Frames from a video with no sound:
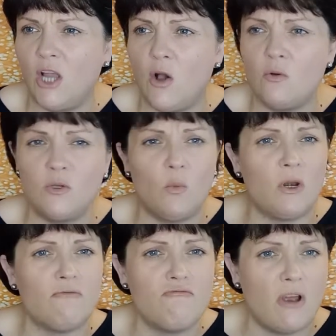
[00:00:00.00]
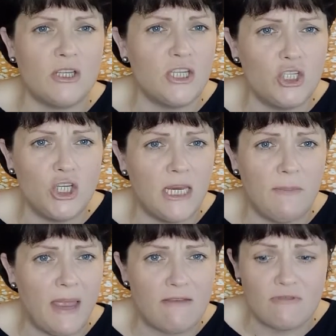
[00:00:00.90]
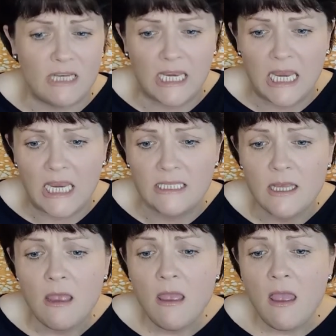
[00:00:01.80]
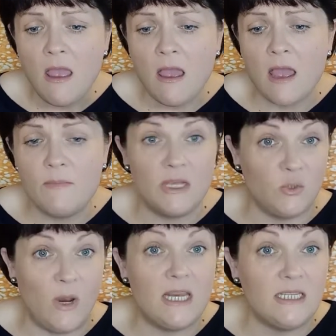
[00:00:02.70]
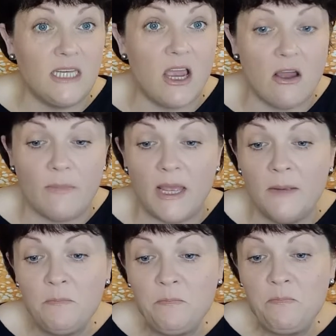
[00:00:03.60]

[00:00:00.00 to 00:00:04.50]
Gold and what a rotter she apparently is, as well as Yabba.